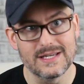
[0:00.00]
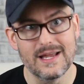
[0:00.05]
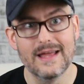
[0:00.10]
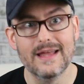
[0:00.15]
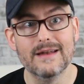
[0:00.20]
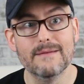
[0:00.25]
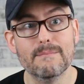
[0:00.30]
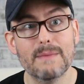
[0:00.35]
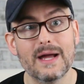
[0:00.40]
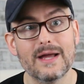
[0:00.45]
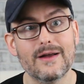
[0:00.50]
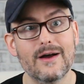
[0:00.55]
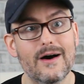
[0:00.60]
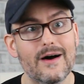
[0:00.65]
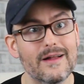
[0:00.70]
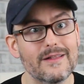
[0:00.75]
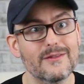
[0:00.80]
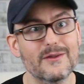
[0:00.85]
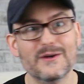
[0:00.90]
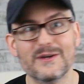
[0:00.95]
And my
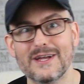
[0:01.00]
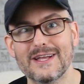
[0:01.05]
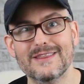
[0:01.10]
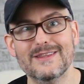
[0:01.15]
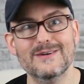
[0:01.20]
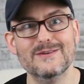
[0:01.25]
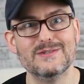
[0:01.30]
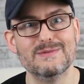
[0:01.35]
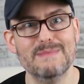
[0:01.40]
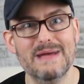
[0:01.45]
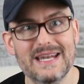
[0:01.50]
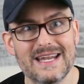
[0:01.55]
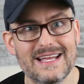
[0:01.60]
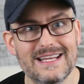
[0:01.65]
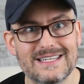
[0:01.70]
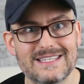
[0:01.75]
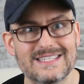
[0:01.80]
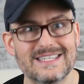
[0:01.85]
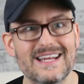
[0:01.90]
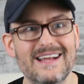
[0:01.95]
God, look at those
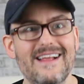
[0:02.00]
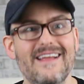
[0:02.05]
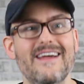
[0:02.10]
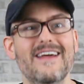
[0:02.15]
minis.